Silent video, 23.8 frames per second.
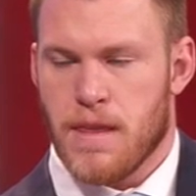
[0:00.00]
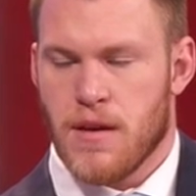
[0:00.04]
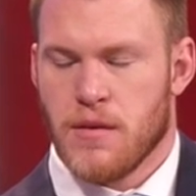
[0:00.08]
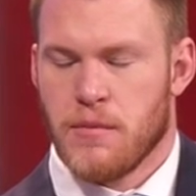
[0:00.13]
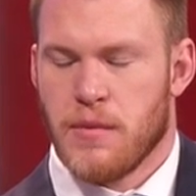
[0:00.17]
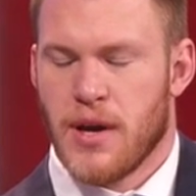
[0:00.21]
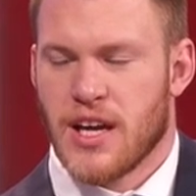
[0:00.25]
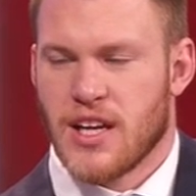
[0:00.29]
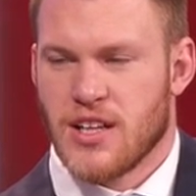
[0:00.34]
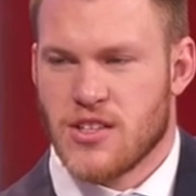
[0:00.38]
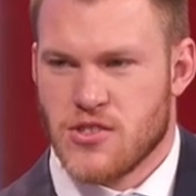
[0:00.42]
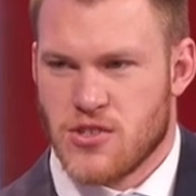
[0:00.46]

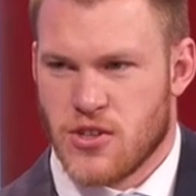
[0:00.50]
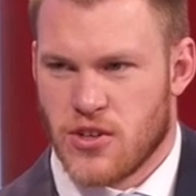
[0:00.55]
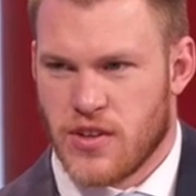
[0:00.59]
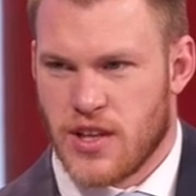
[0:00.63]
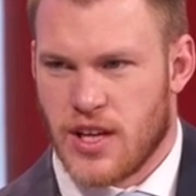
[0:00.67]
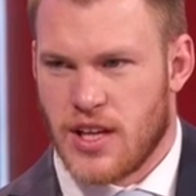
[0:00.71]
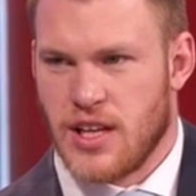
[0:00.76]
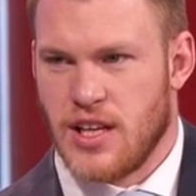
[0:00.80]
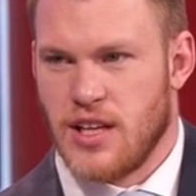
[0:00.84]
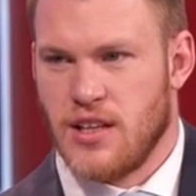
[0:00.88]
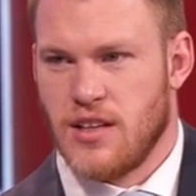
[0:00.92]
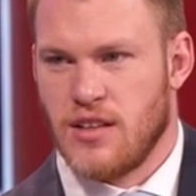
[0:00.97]
making sure
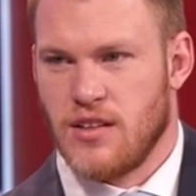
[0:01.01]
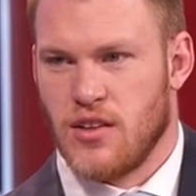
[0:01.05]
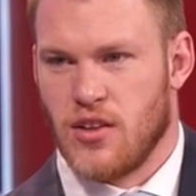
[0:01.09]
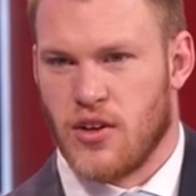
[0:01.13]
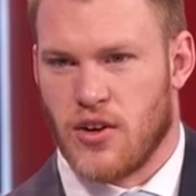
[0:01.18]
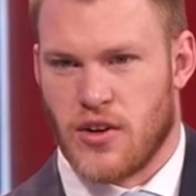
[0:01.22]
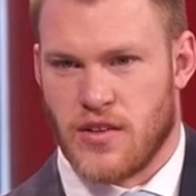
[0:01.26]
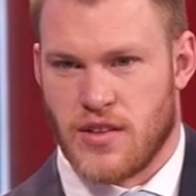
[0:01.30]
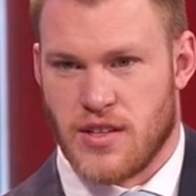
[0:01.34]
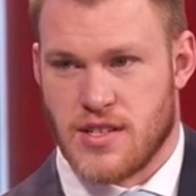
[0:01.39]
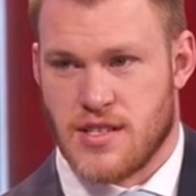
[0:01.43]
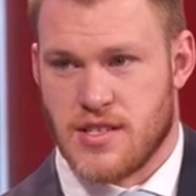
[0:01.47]
that he
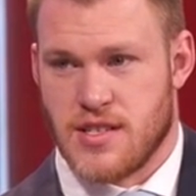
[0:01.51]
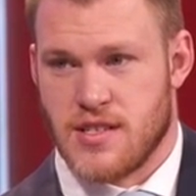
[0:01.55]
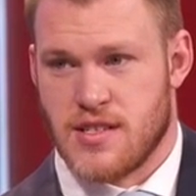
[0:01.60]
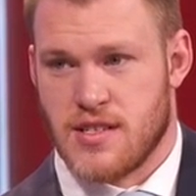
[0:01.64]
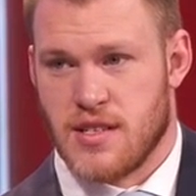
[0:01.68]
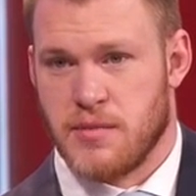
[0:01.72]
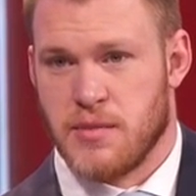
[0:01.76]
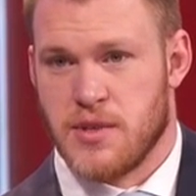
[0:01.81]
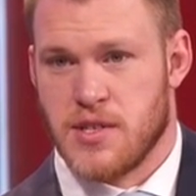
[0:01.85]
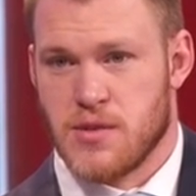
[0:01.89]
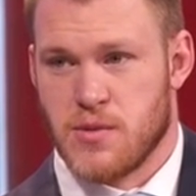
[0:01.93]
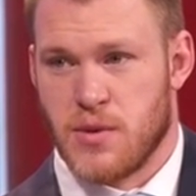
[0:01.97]
learned the
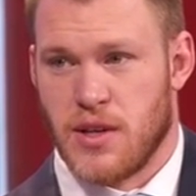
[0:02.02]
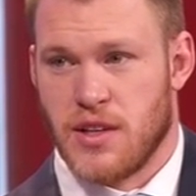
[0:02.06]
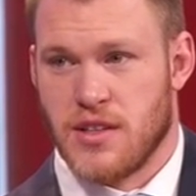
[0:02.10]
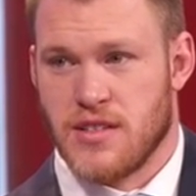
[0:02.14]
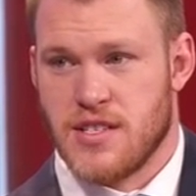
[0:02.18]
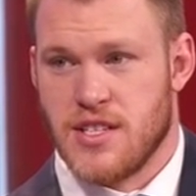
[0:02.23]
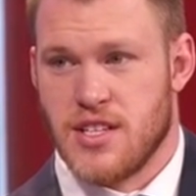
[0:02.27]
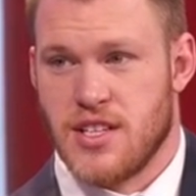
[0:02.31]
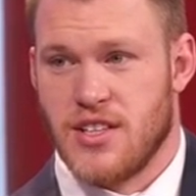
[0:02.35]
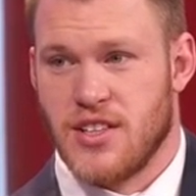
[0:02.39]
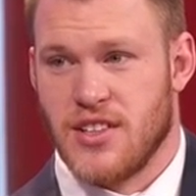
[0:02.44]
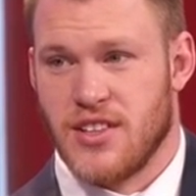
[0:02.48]
system as well
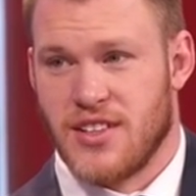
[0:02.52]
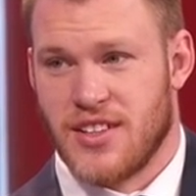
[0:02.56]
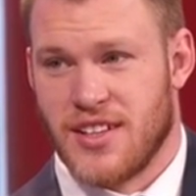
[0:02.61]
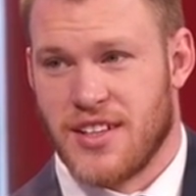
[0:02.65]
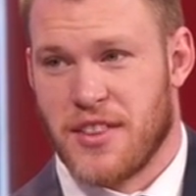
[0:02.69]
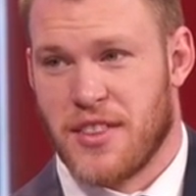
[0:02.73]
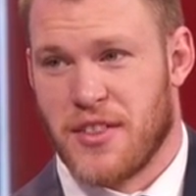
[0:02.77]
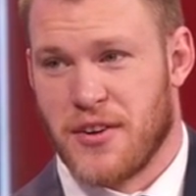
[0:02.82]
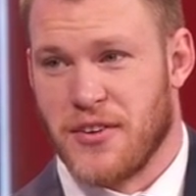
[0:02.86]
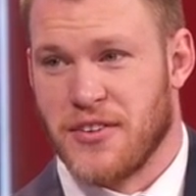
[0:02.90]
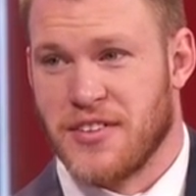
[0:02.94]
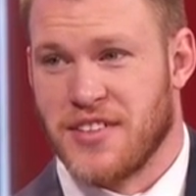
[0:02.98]
as he could in
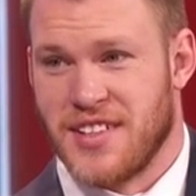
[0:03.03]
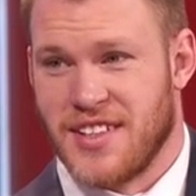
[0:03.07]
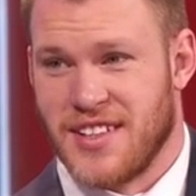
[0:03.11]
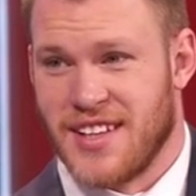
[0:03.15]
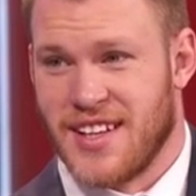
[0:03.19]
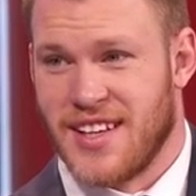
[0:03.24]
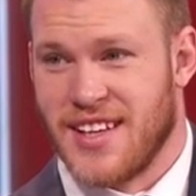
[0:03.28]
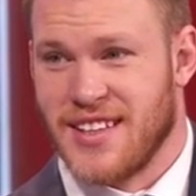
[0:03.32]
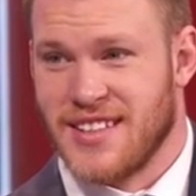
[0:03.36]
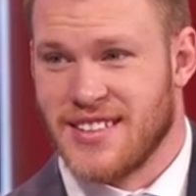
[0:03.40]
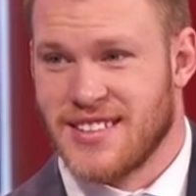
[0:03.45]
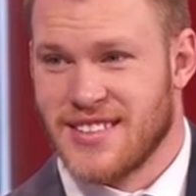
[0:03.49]
13
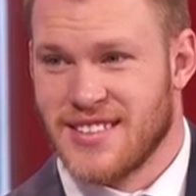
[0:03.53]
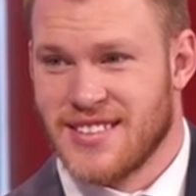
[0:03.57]
days.